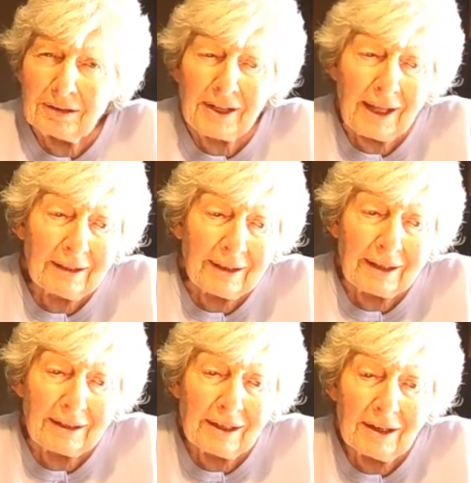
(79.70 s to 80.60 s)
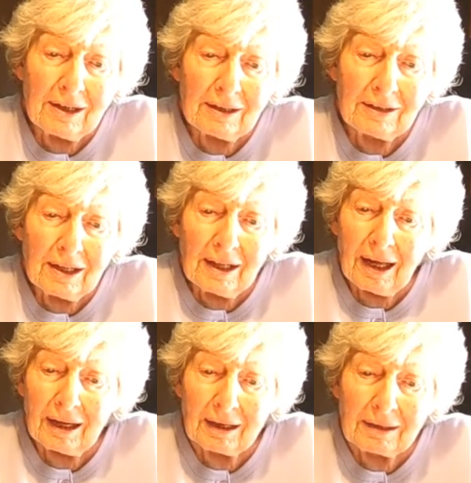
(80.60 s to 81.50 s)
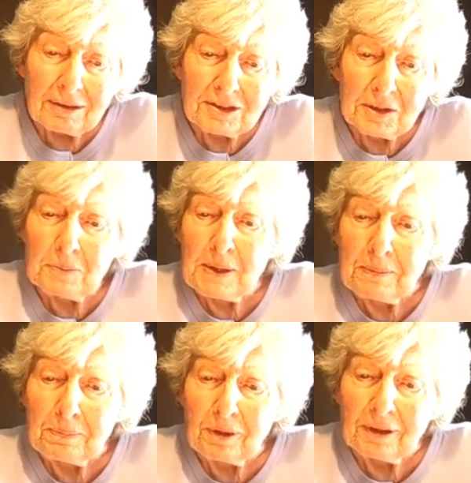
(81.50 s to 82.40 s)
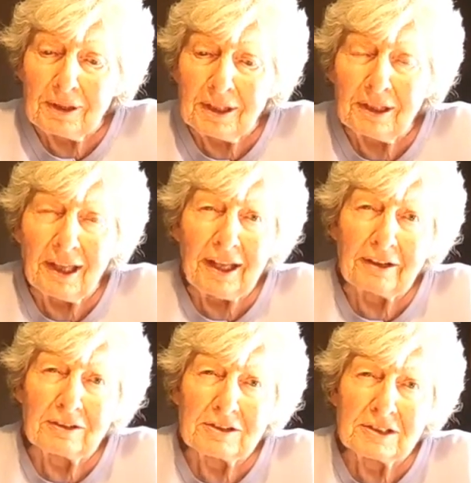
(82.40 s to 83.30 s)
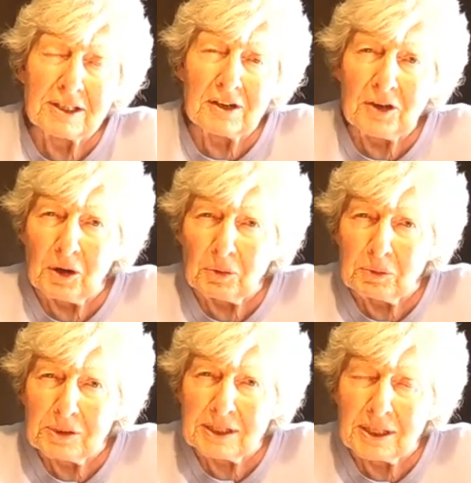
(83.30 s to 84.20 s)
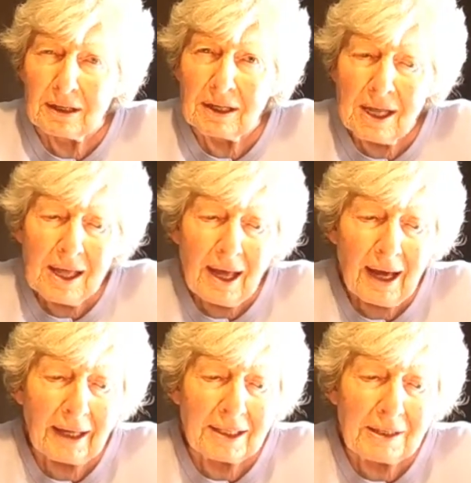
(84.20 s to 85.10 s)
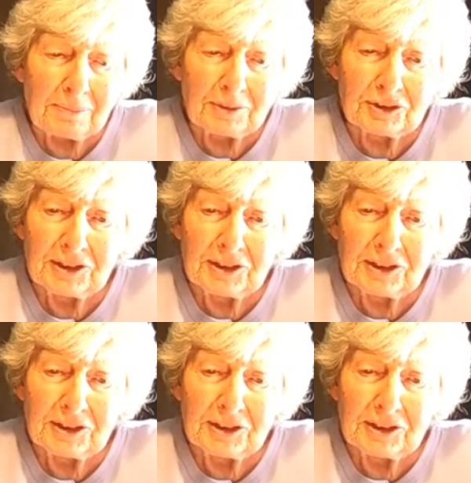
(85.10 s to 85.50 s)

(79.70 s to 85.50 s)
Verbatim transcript: daily uh, to people in letters and notes. Uh, I keep a